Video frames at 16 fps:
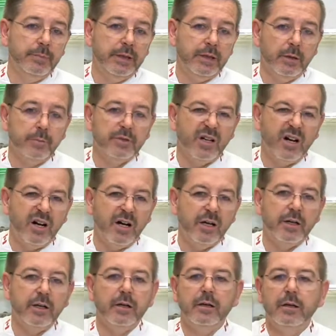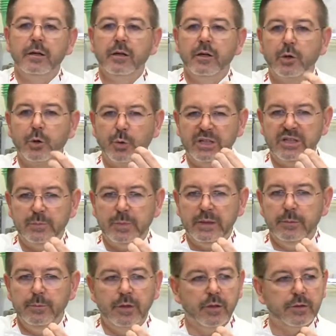become harder,
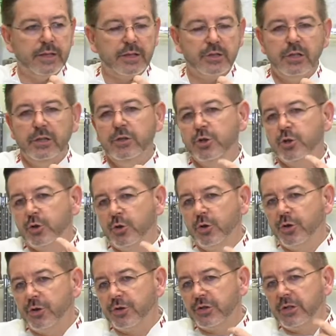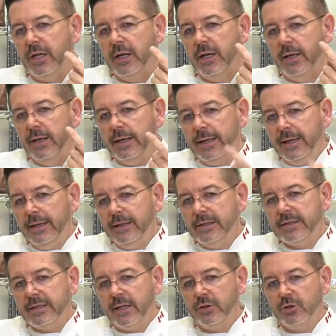crispy, because actually the sugars
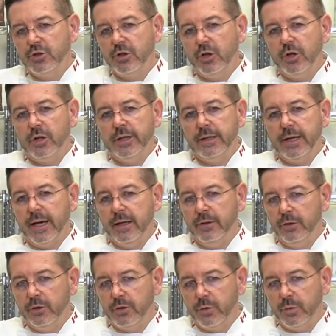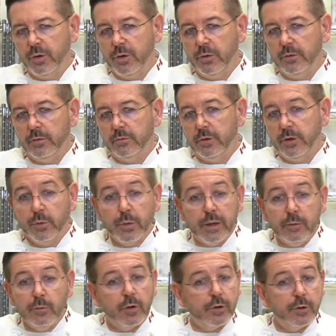inside the chocolate and the
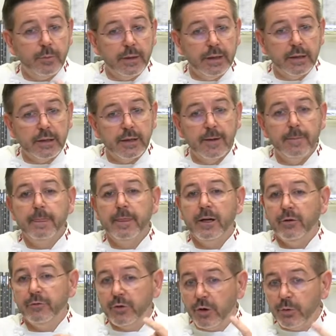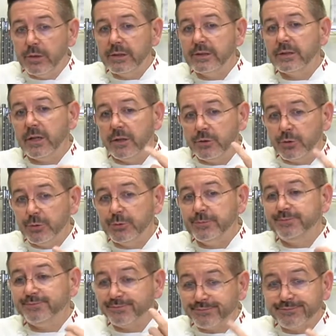cream or the milk, of course, will start to